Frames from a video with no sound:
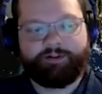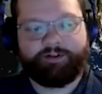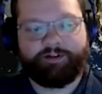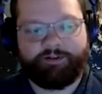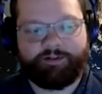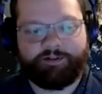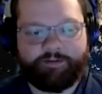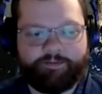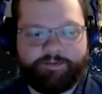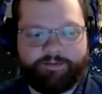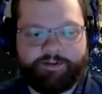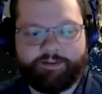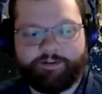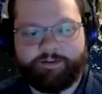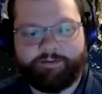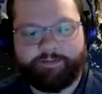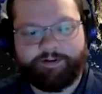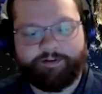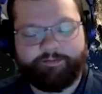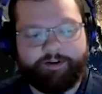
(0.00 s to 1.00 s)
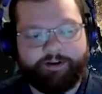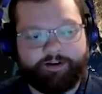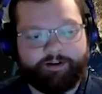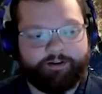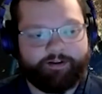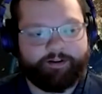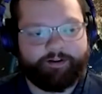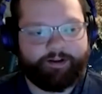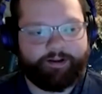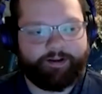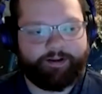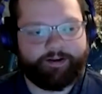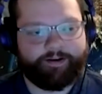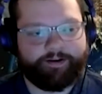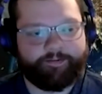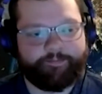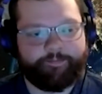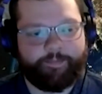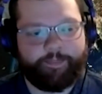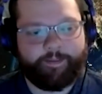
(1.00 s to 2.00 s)
can you tell me a little bit about
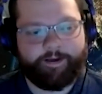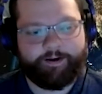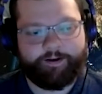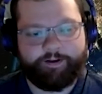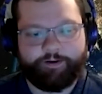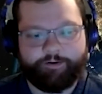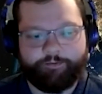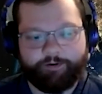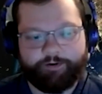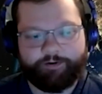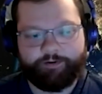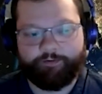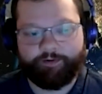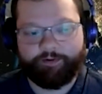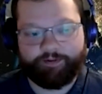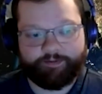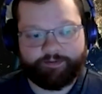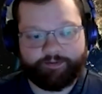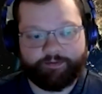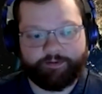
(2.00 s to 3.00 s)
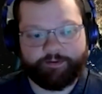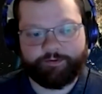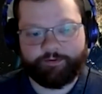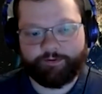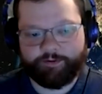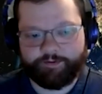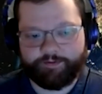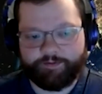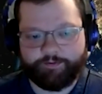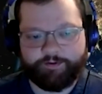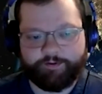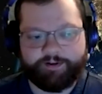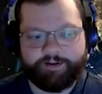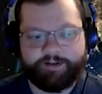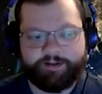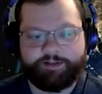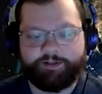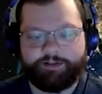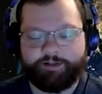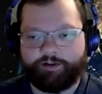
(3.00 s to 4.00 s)
how y'all work with local
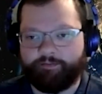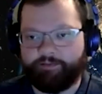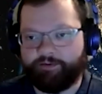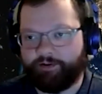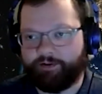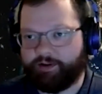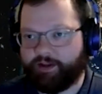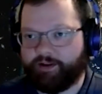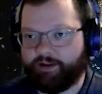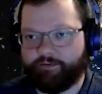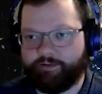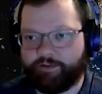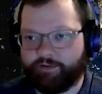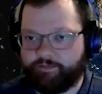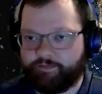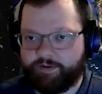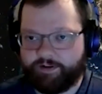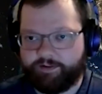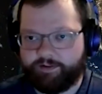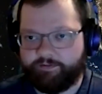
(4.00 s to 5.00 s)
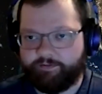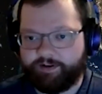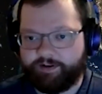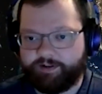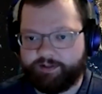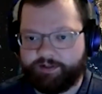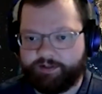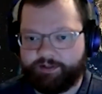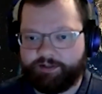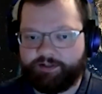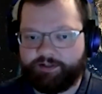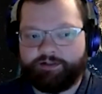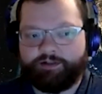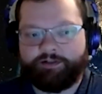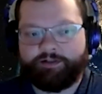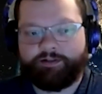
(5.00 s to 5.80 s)
authorities to communicate with affected residents?